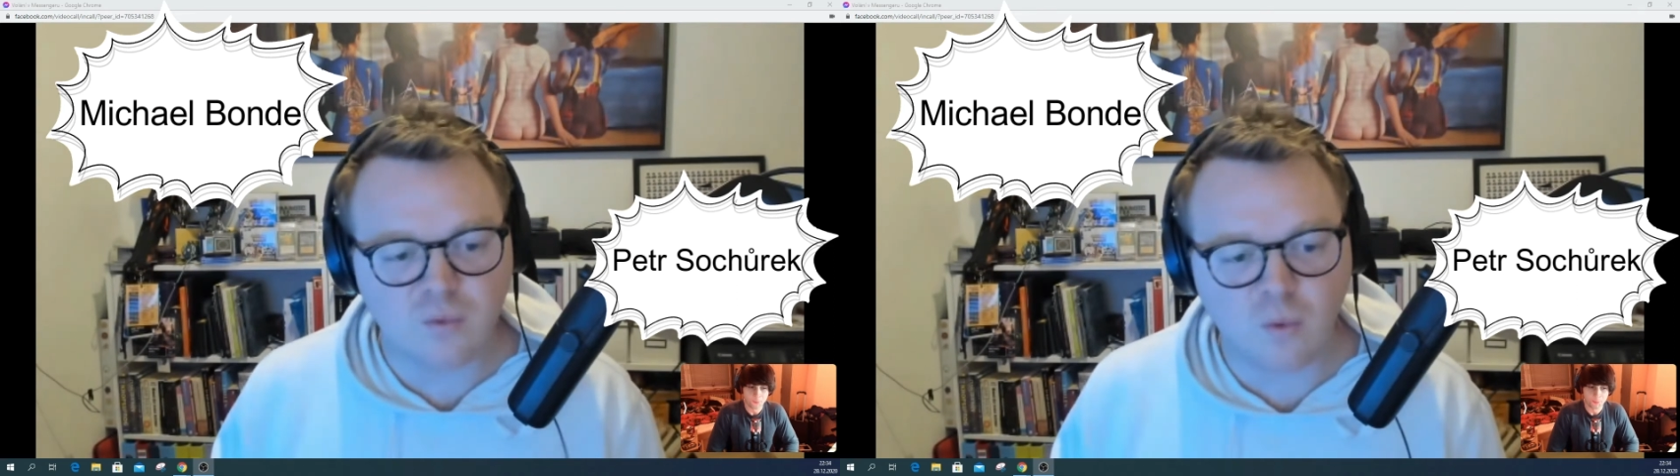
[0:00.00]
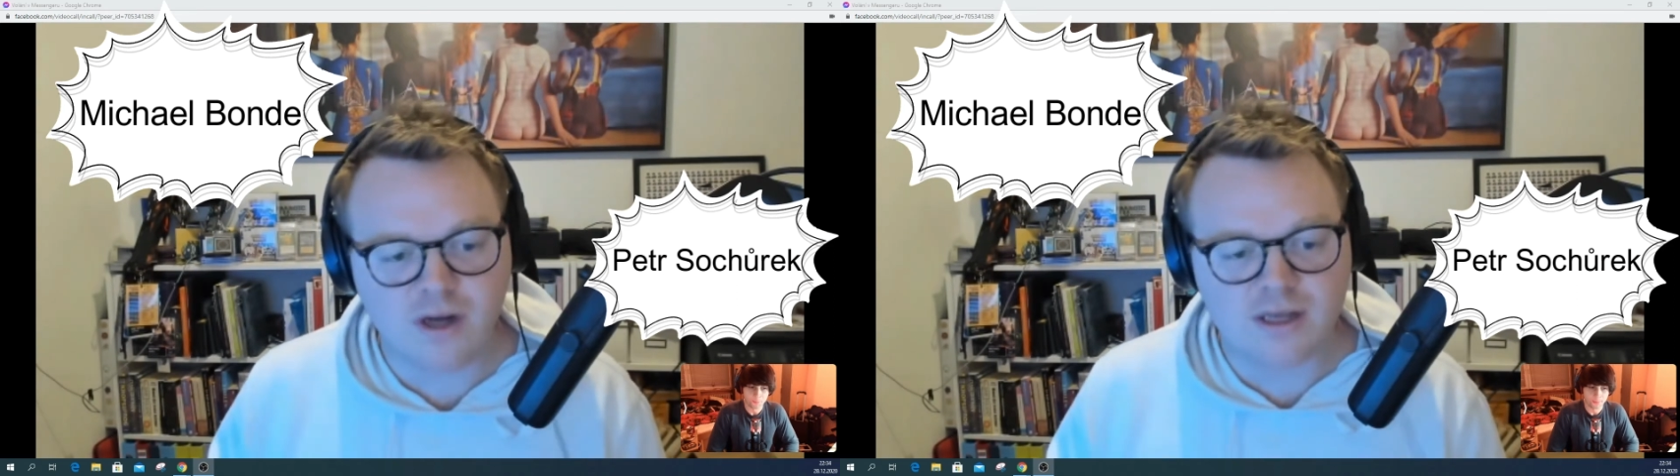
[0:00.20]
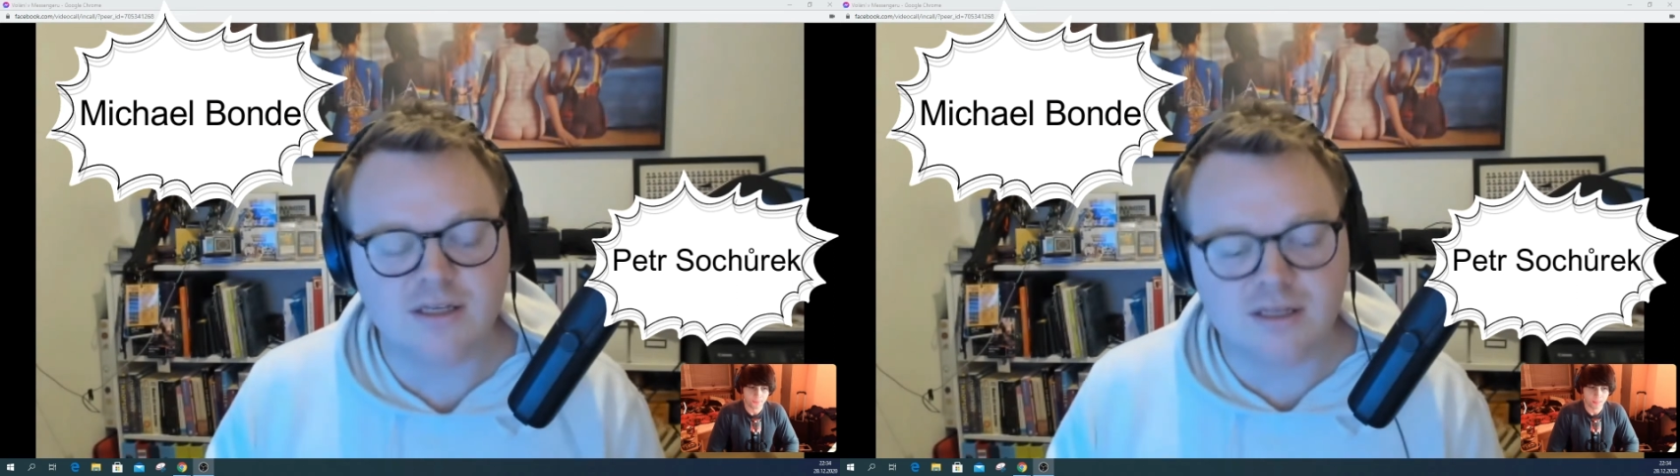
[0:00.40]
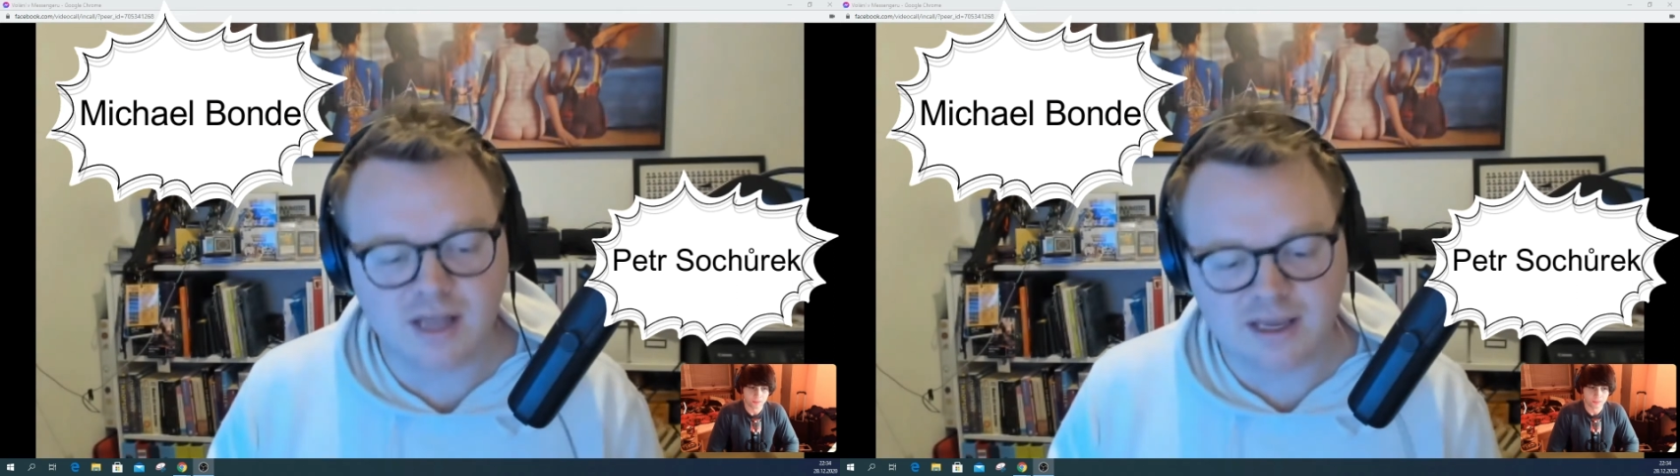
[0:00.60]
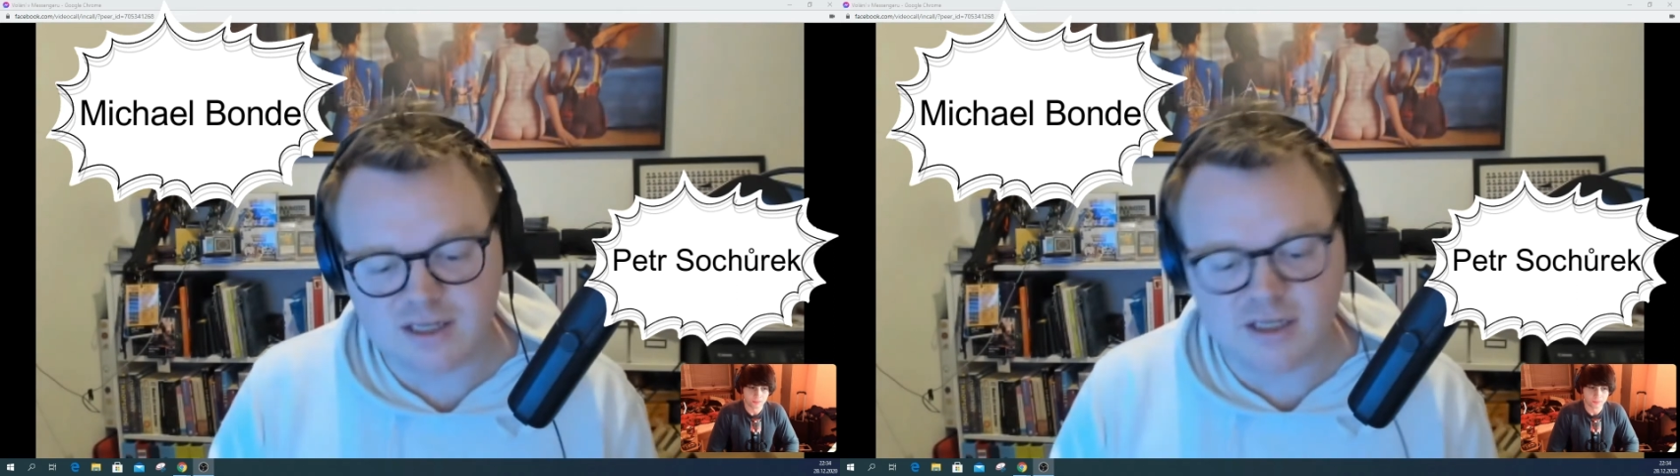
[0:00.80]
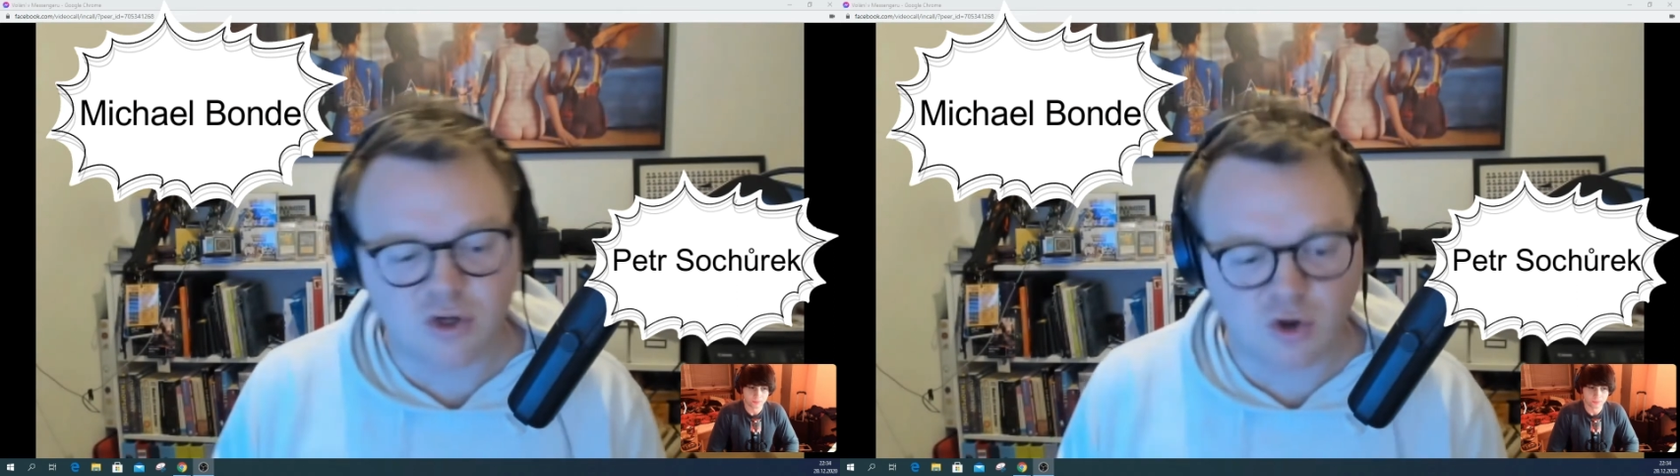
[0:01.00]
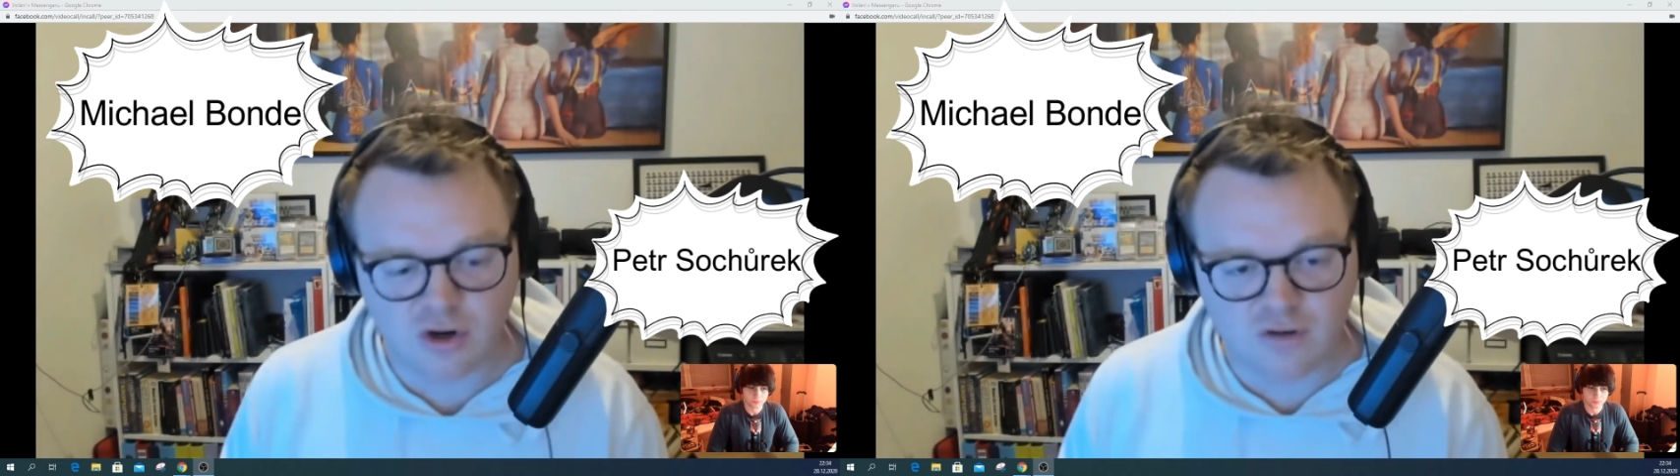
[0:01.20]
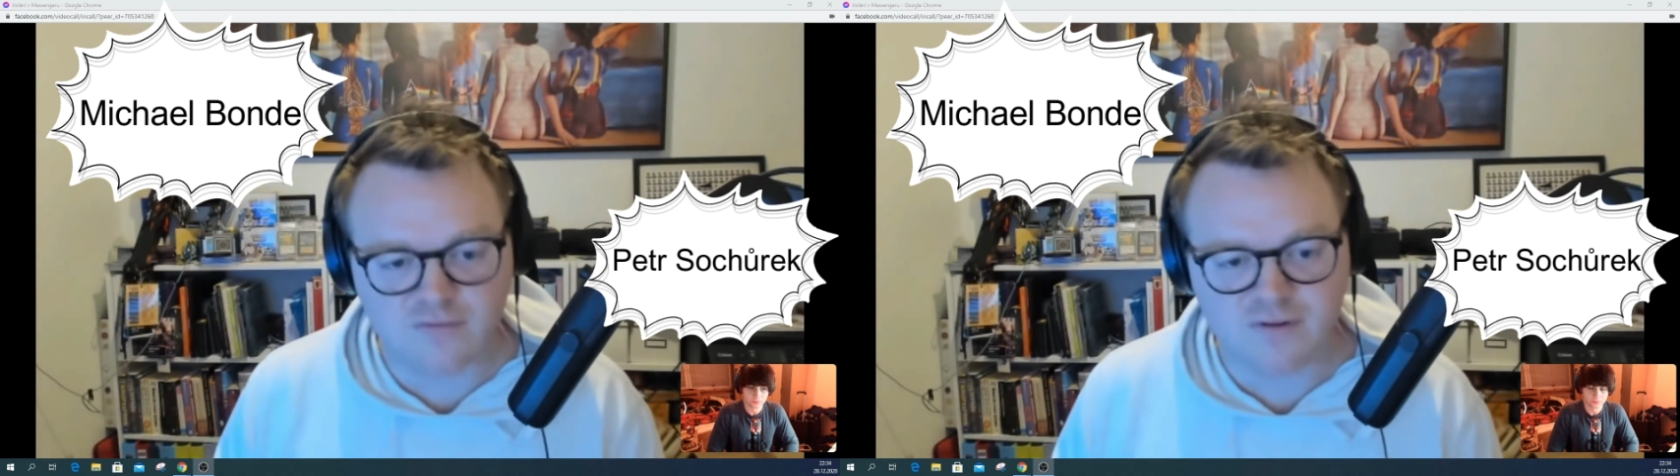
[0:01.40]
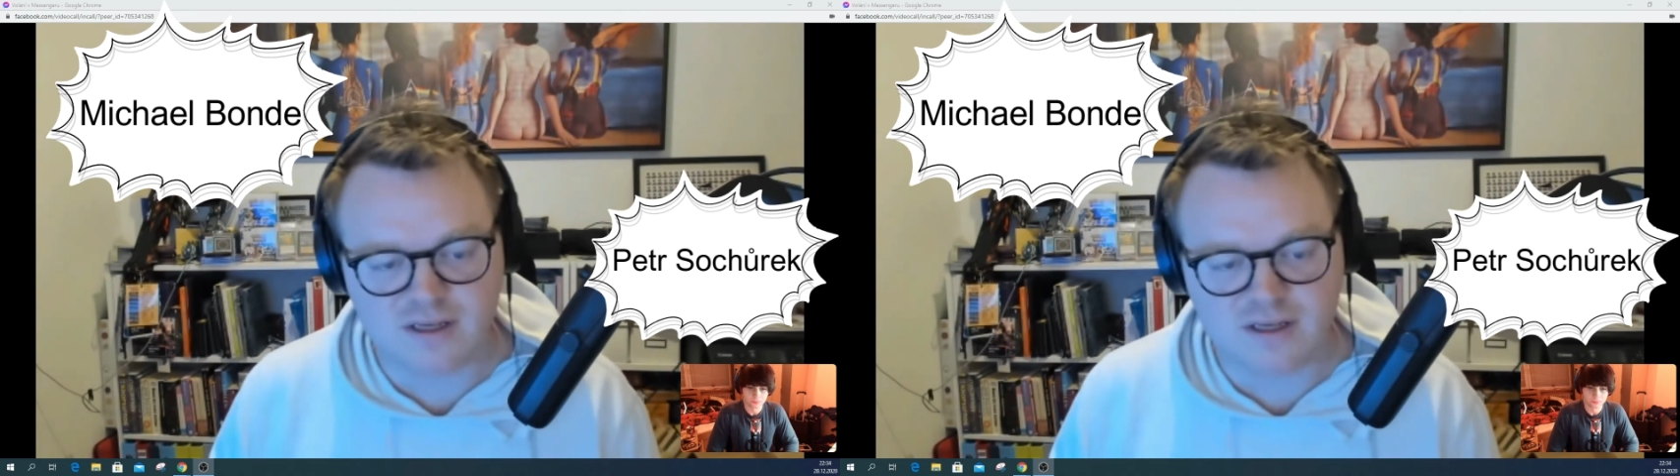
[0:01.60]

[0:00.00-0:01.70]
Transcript: what is like, is it curve,